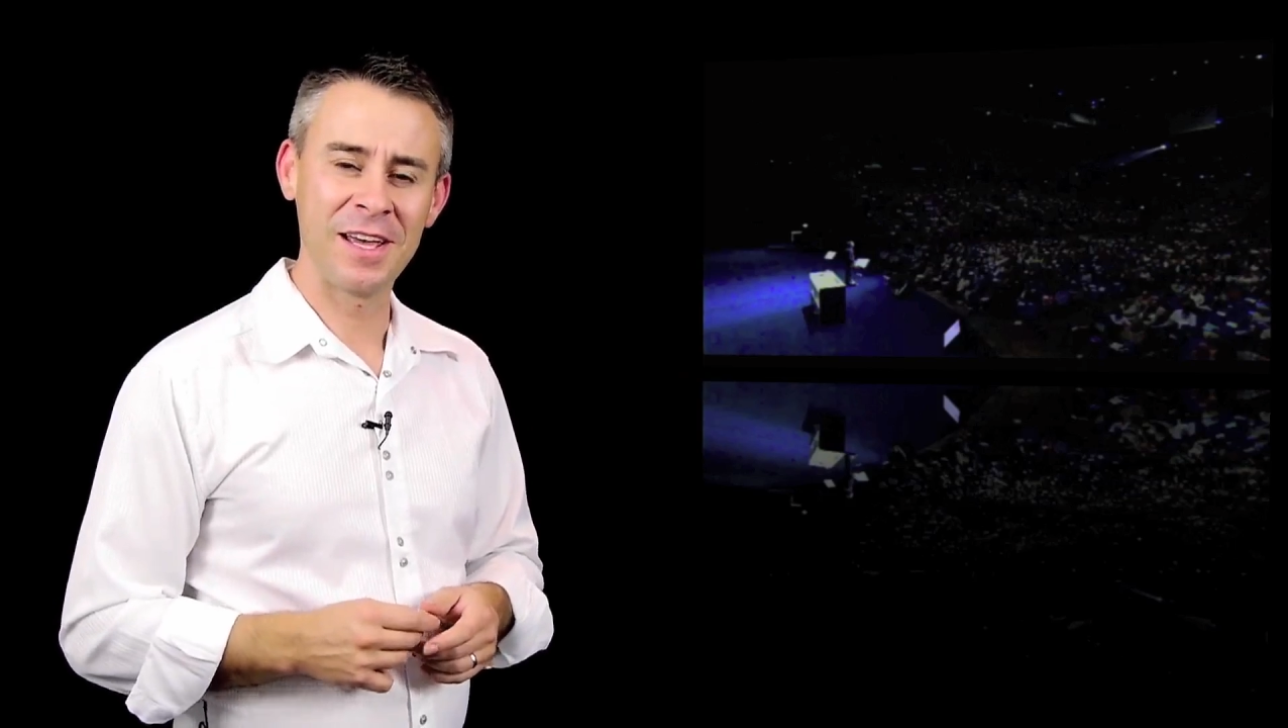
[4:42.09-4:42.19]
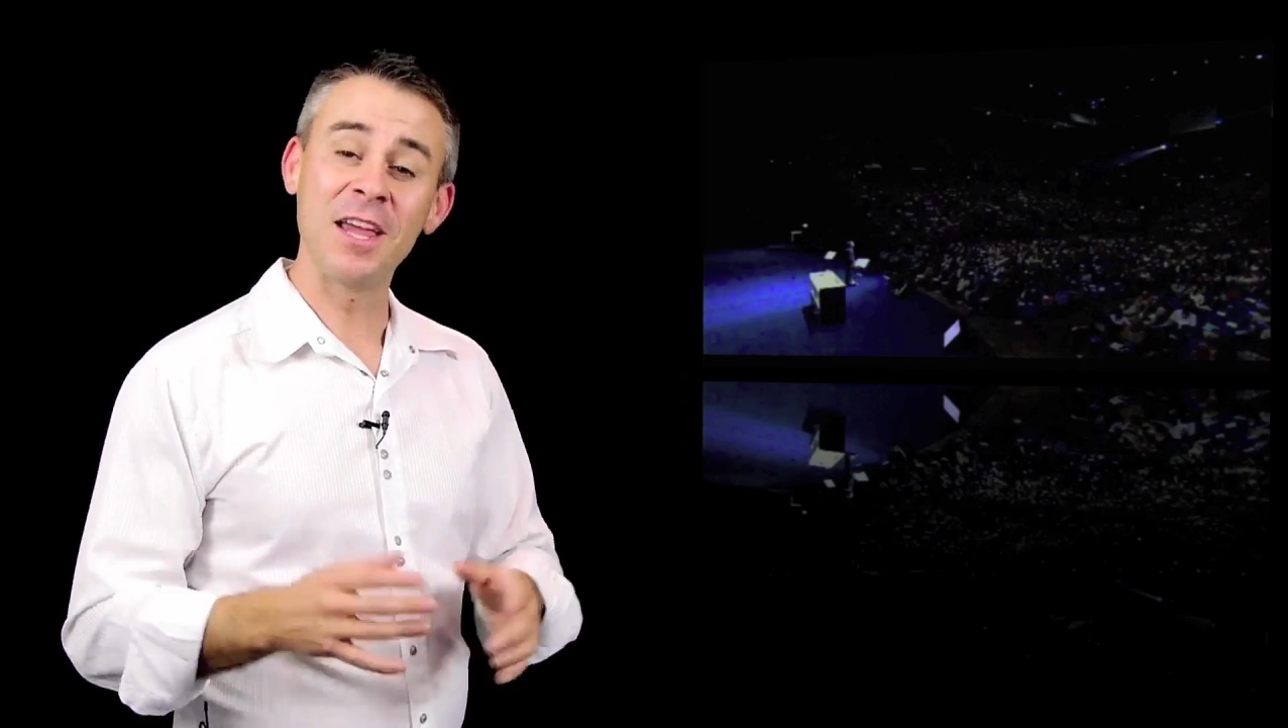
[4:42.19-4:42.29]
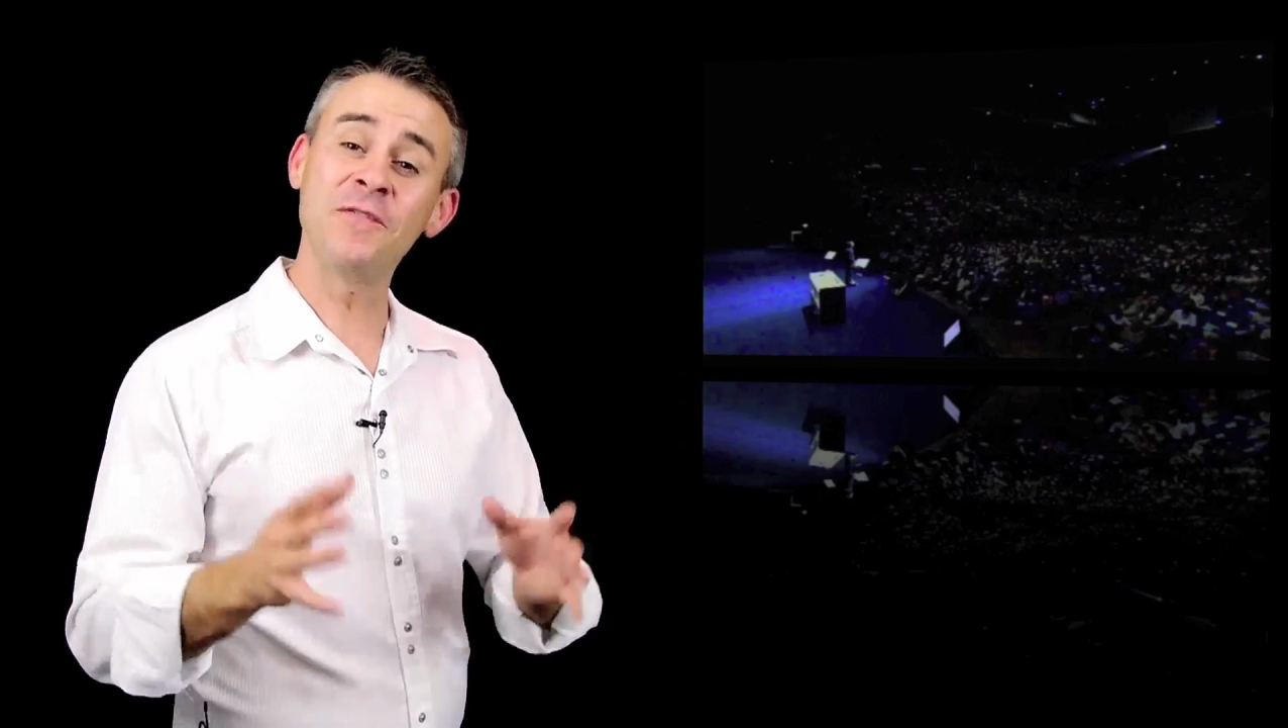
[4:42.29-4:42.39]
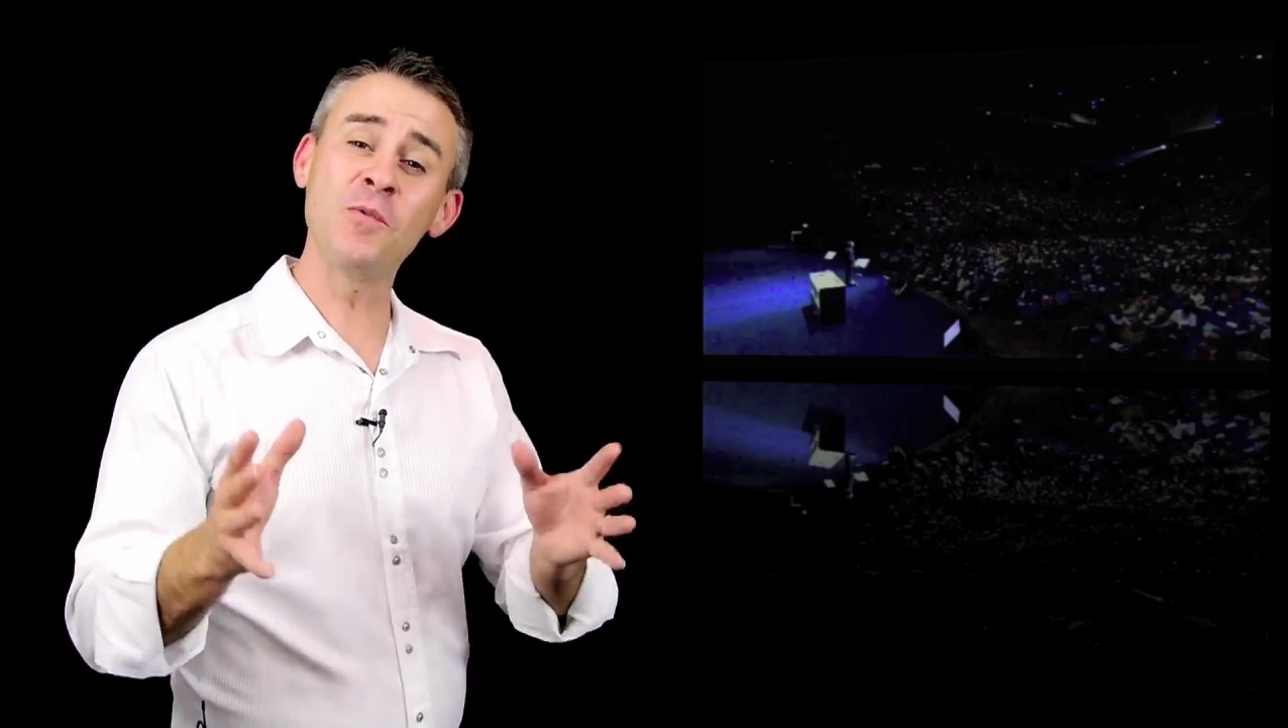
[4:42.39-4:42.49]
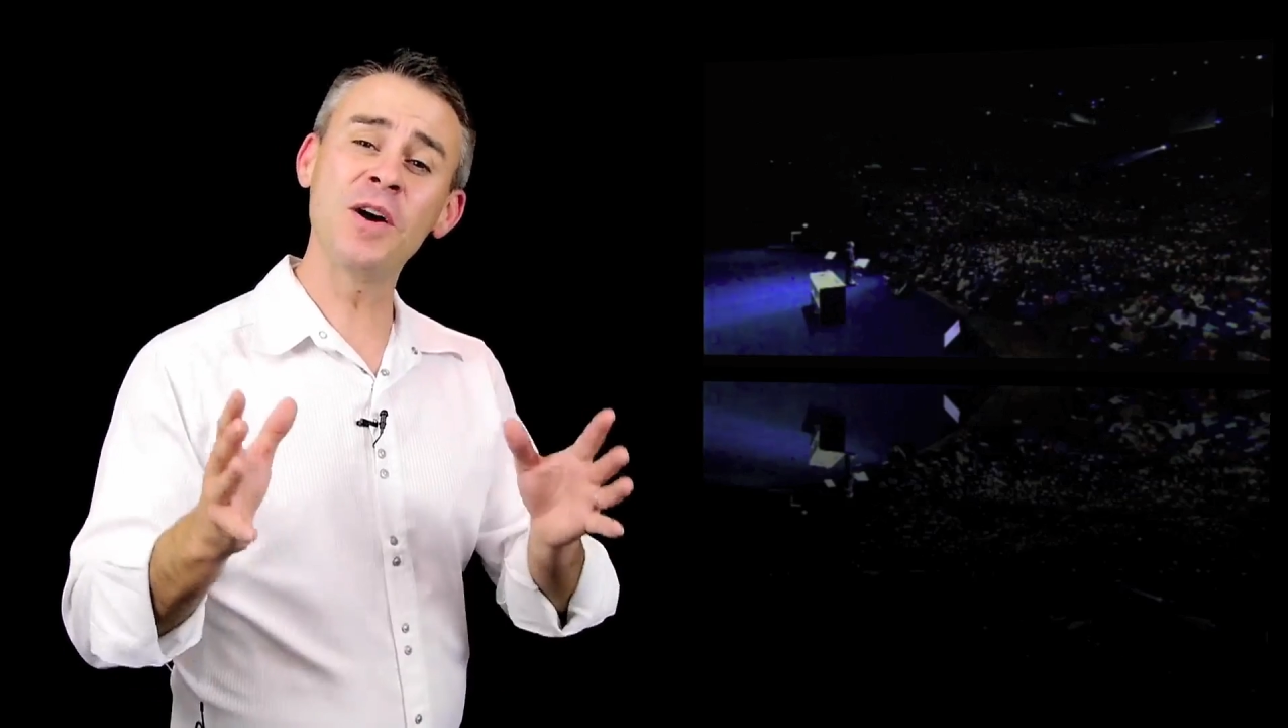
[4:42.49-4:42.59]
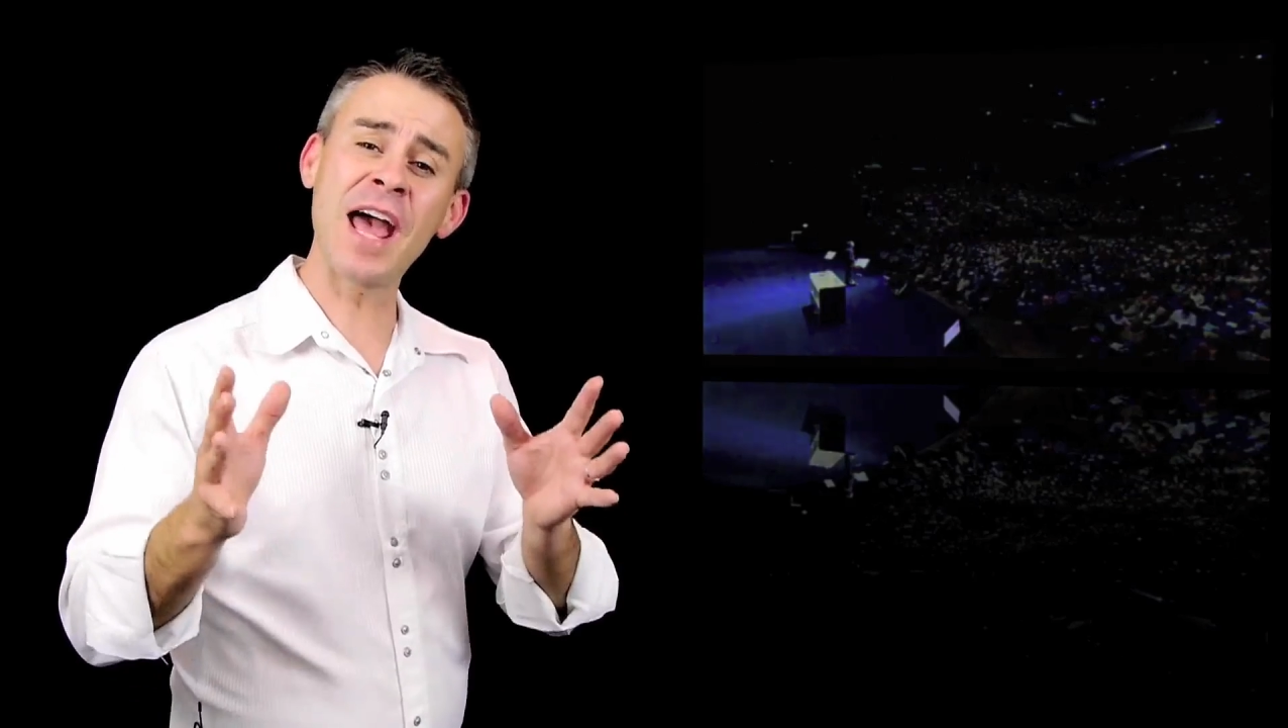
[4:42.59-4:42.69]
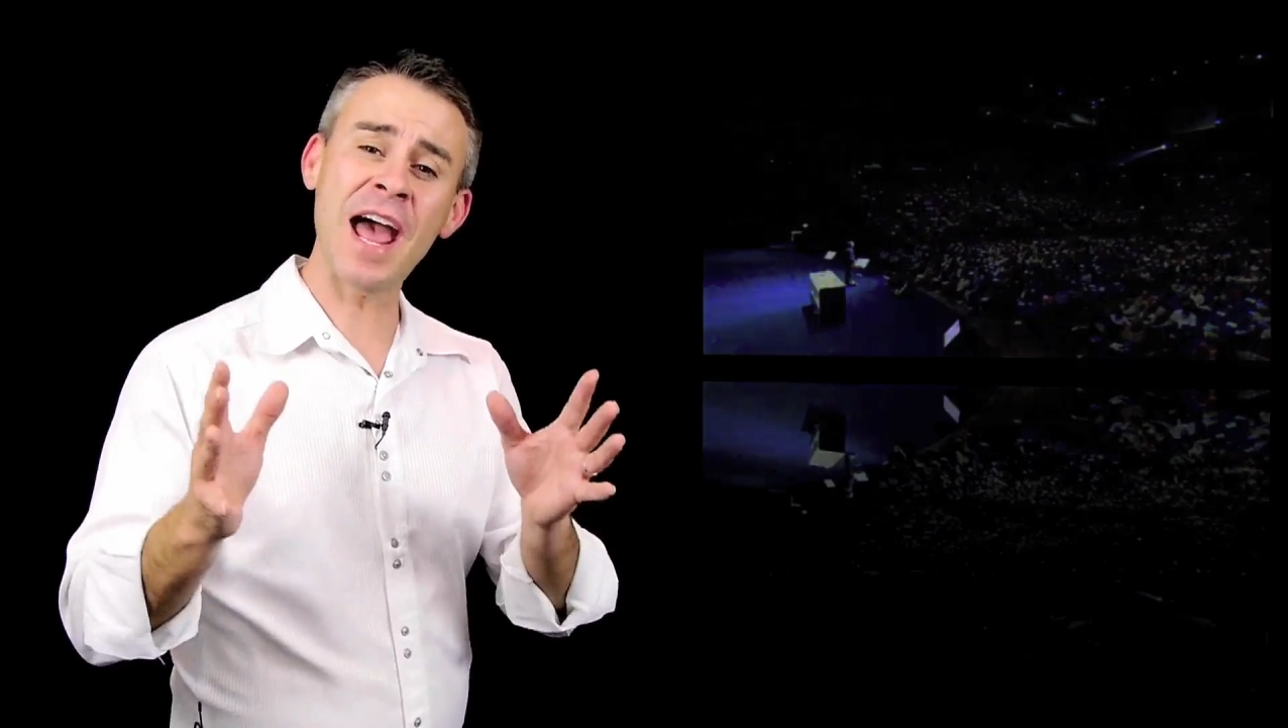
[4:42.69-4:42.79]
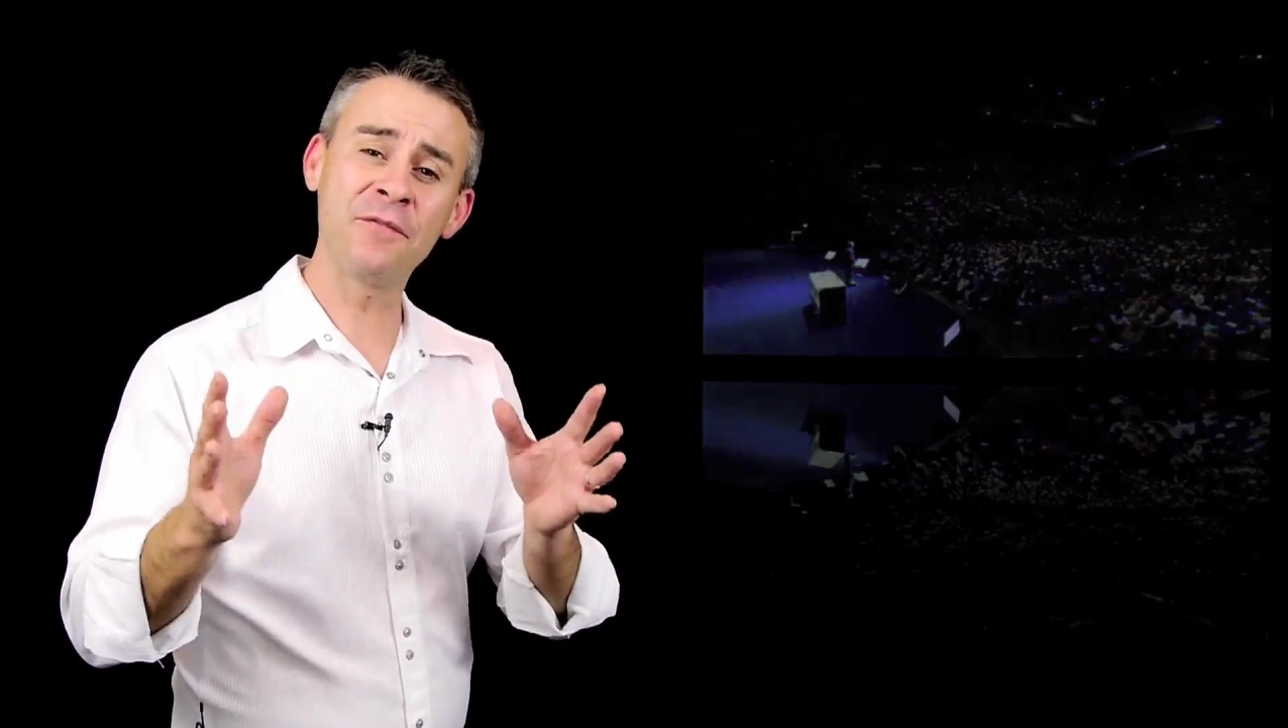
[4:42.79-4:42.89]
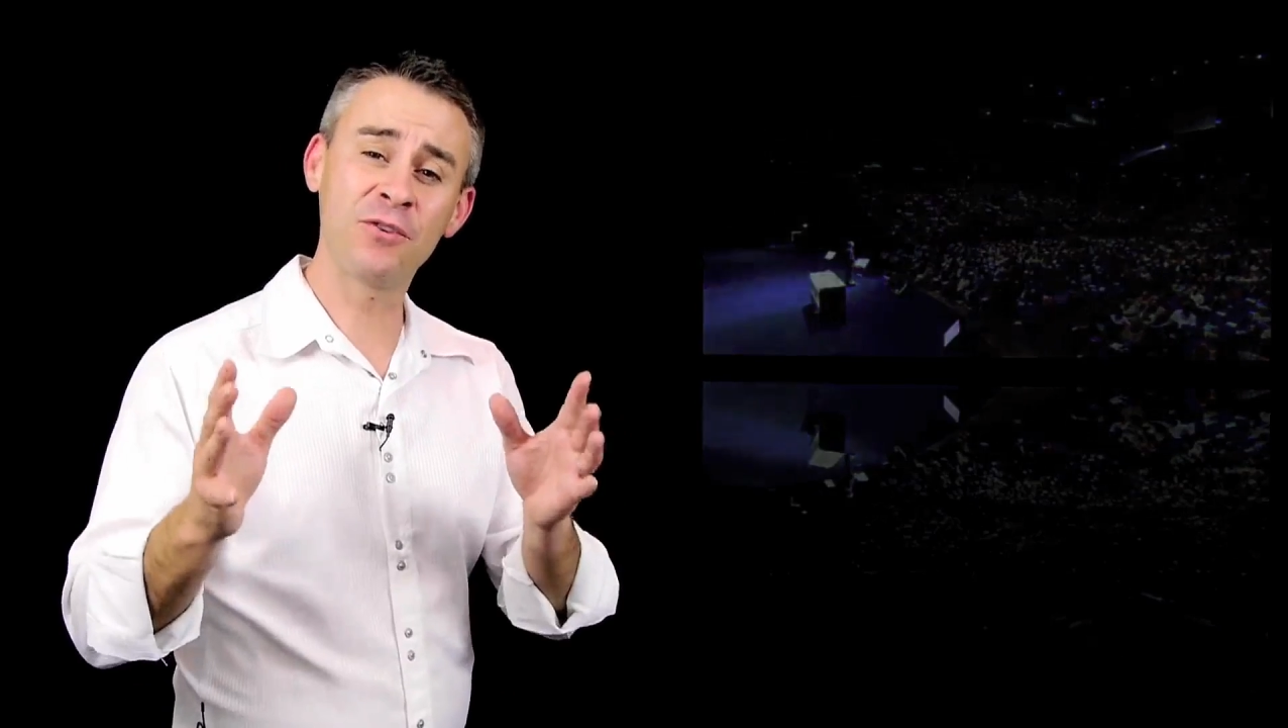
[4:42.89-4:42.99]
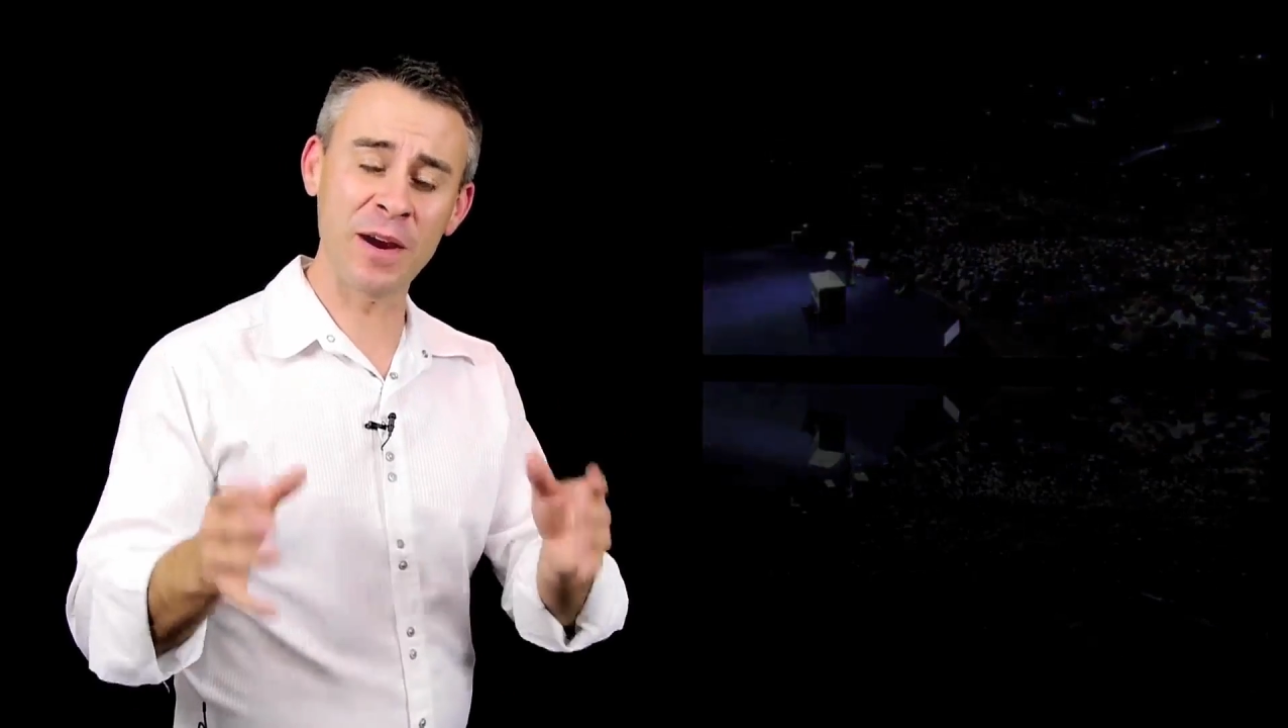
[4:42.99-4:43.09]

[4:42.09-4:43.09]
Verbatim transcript: If you want to have